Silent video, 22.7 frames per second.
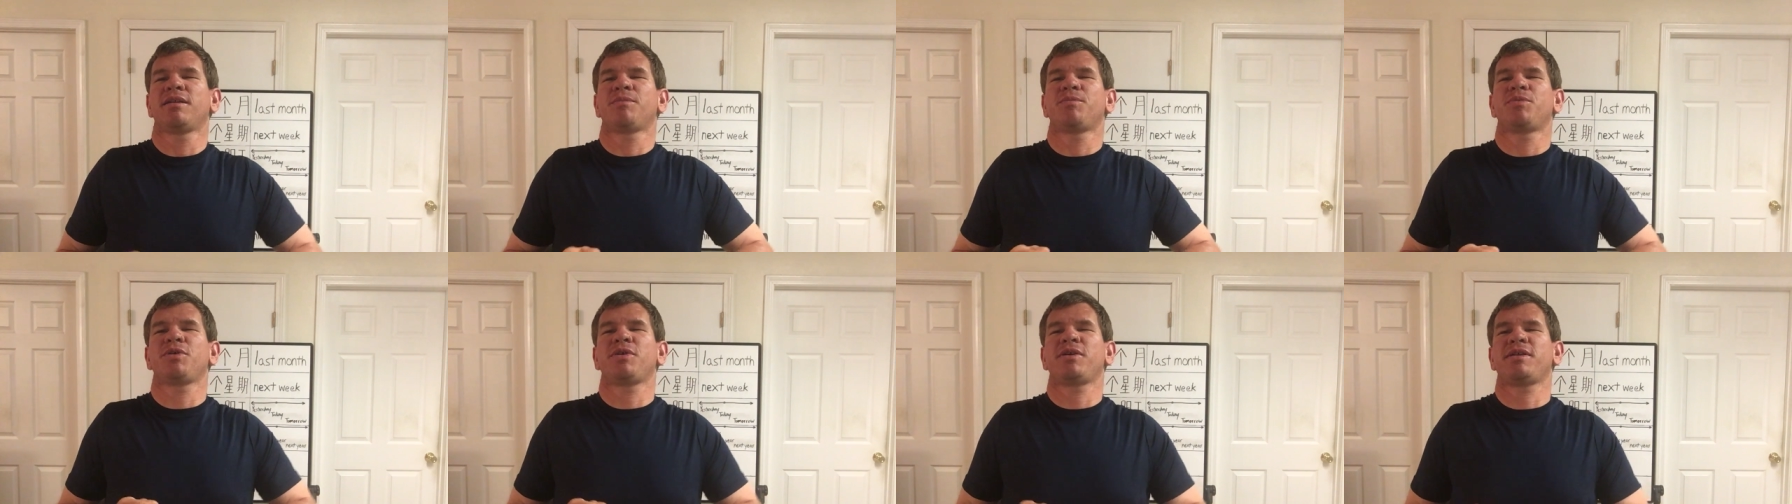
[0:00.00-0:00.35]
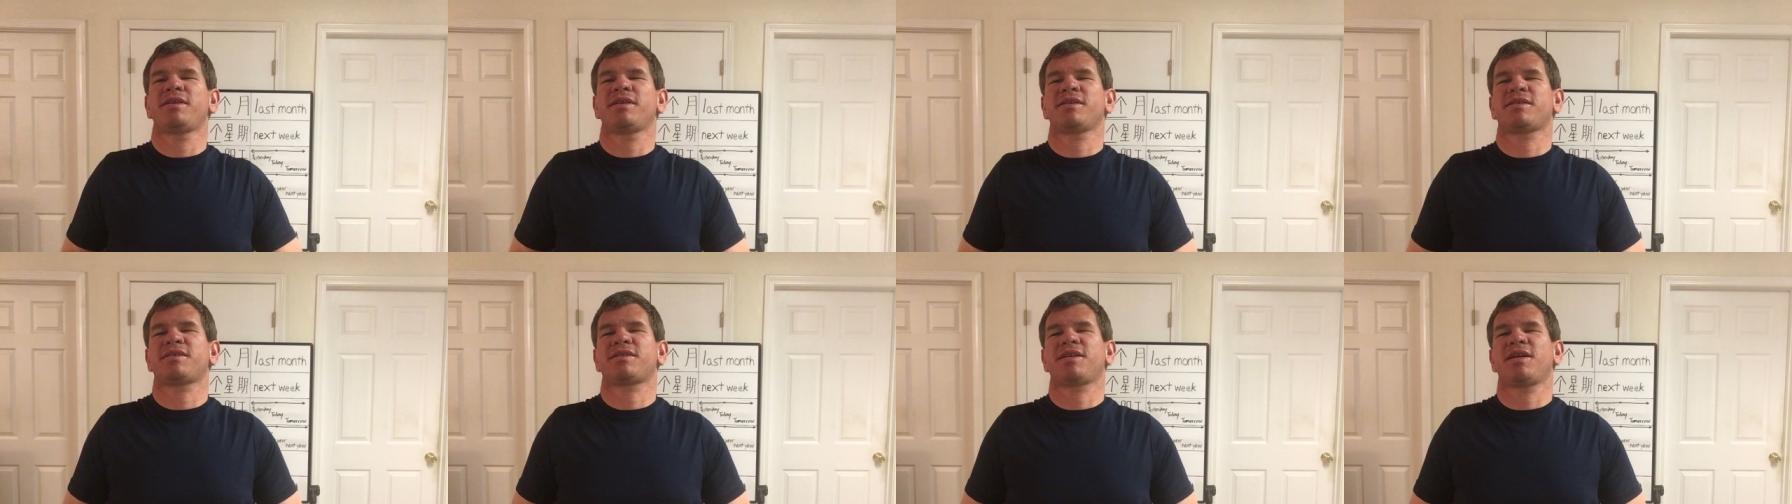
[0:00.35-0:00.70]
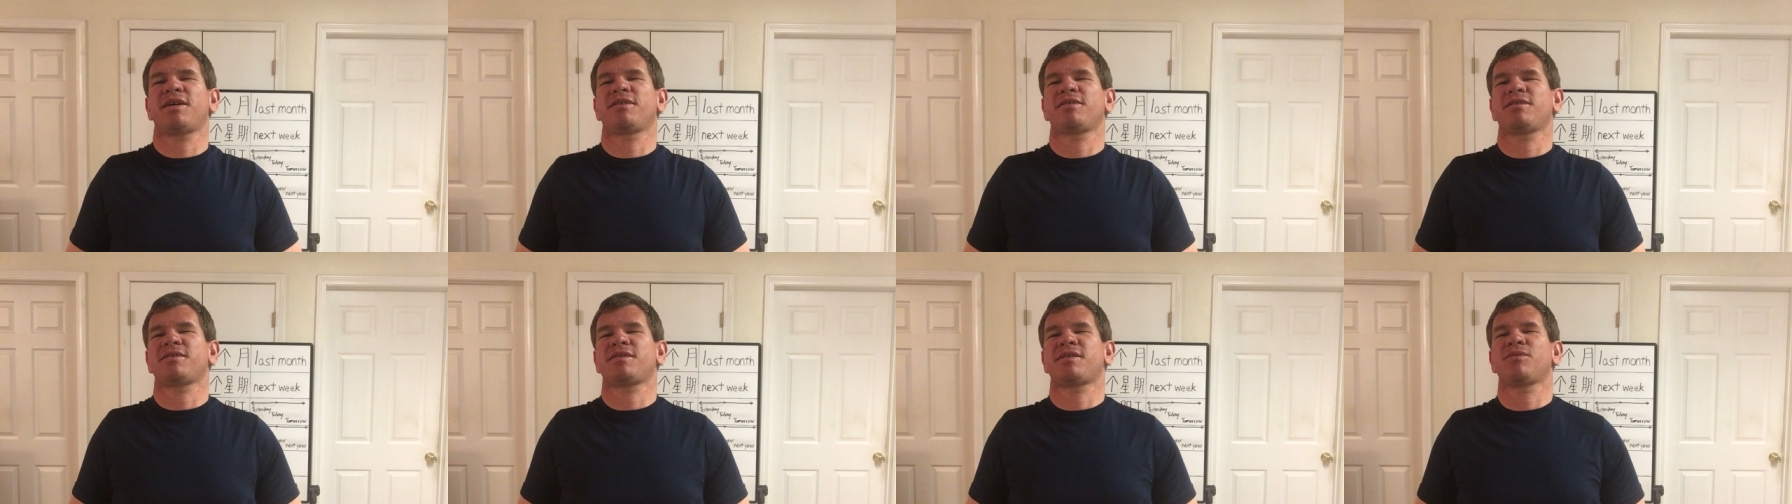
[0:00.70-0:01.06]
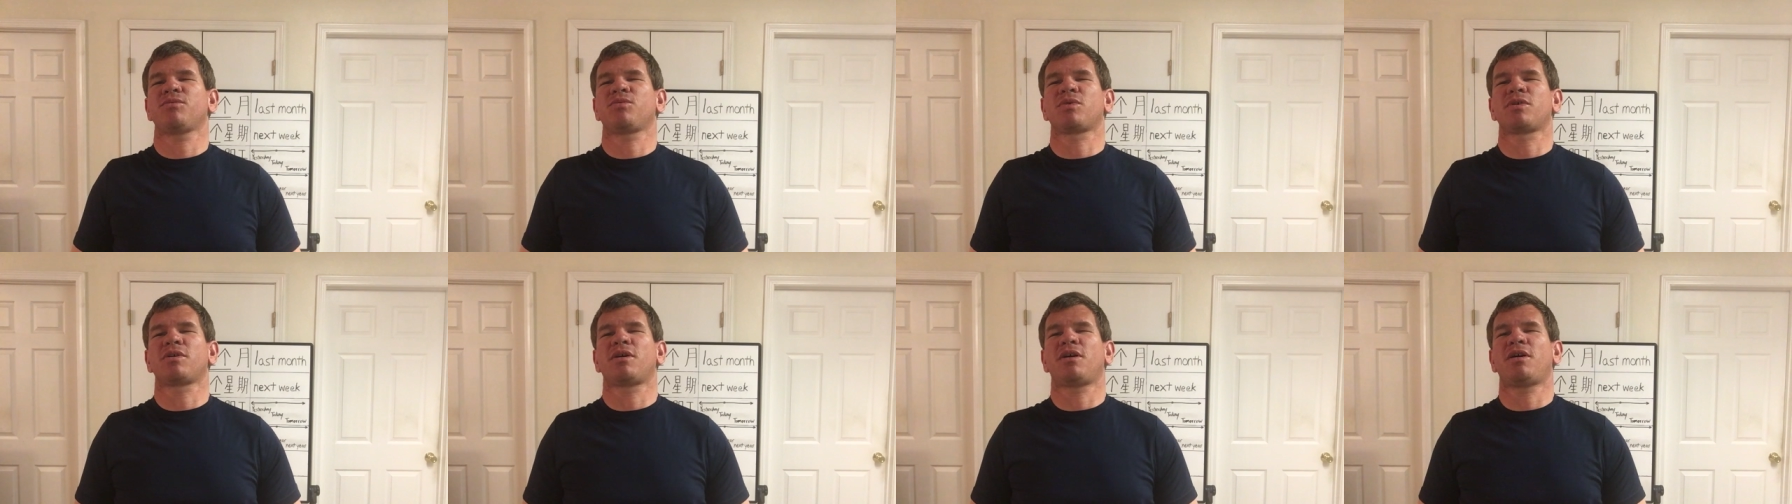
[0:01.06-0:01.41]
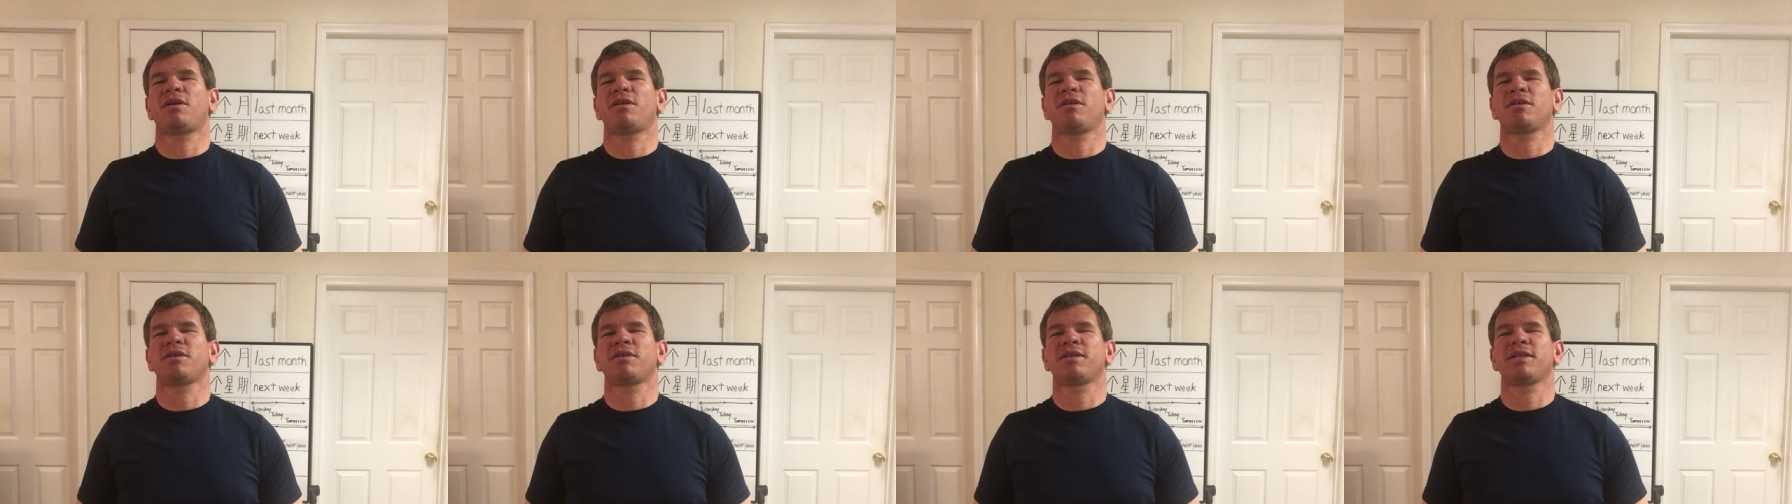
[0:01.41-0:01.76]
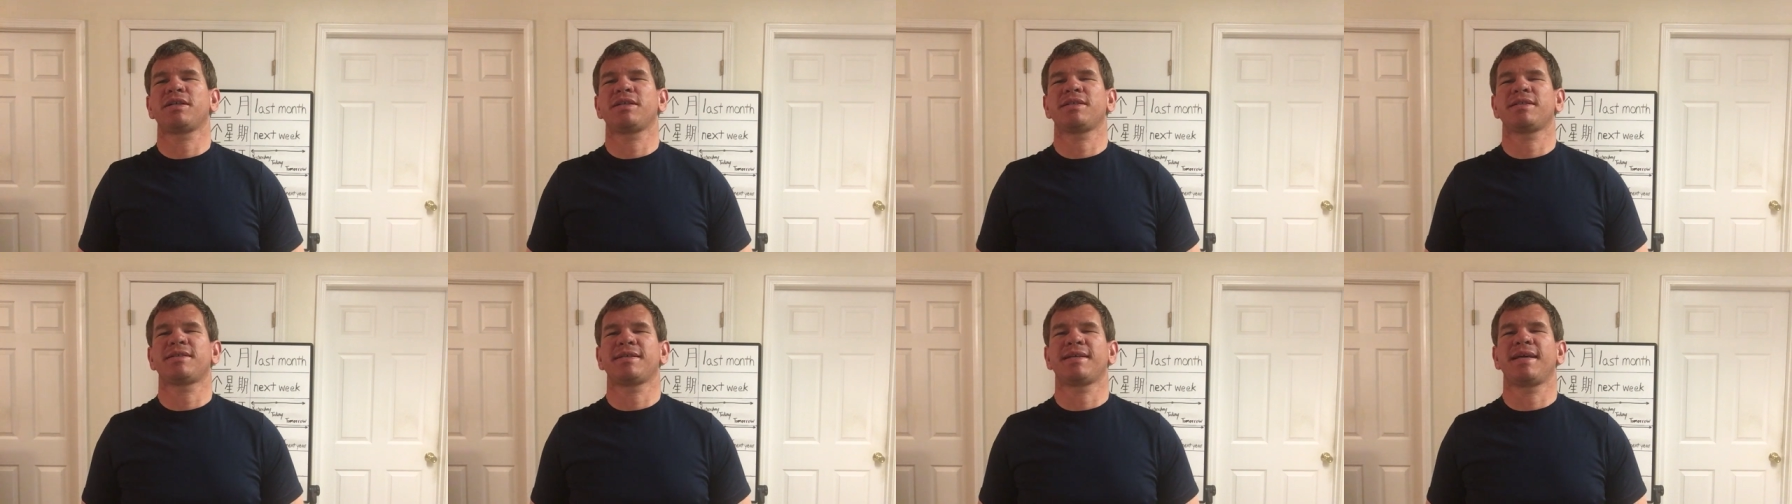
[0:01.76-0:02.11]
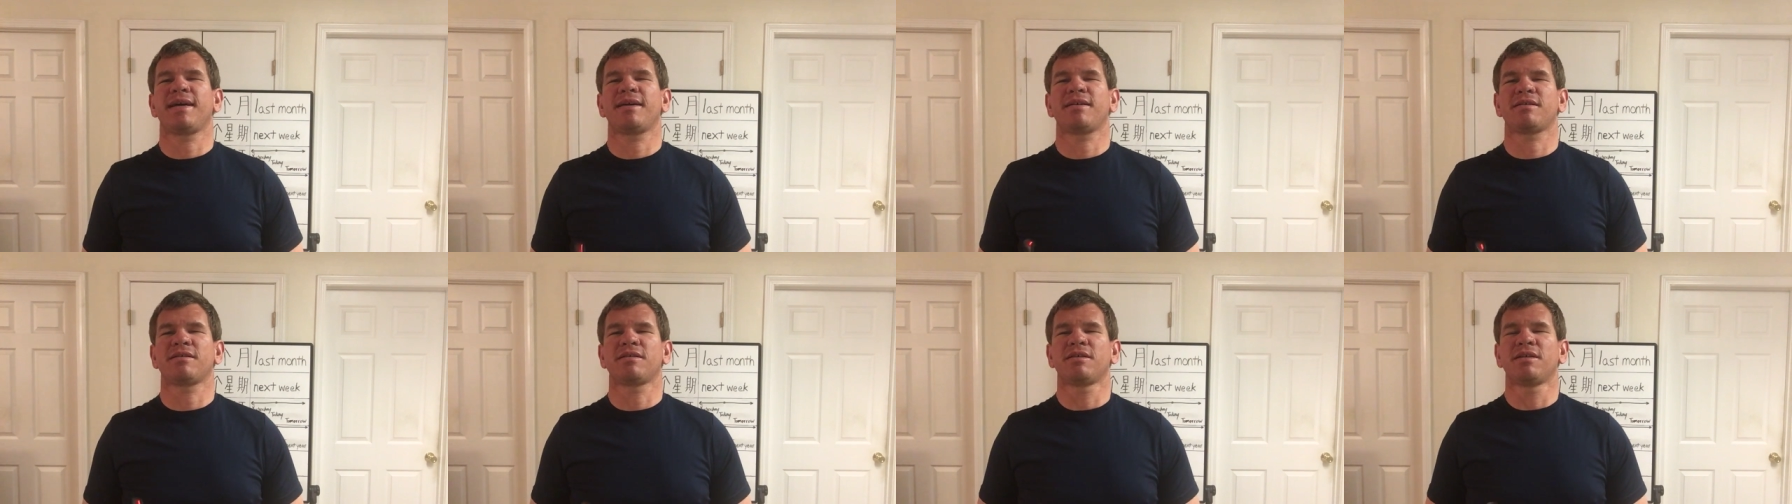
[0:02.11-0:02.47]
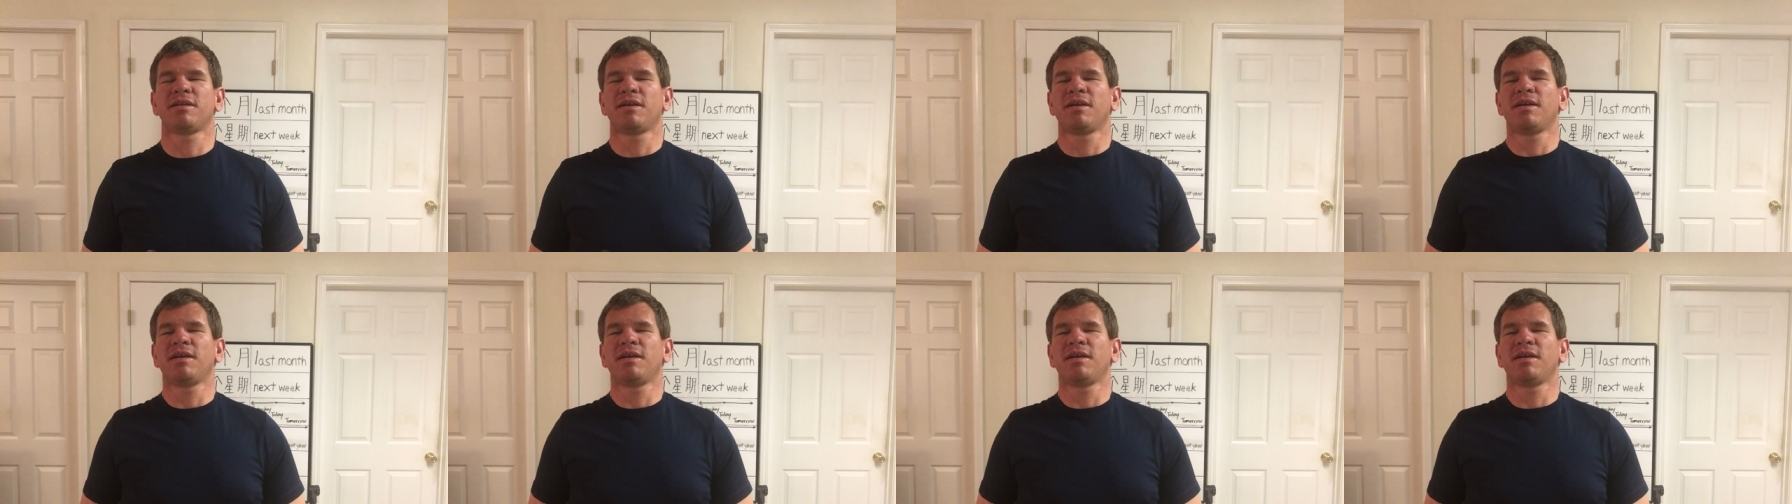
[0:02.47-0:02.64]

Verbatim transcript: The beauty of this channel is that we're all learning together.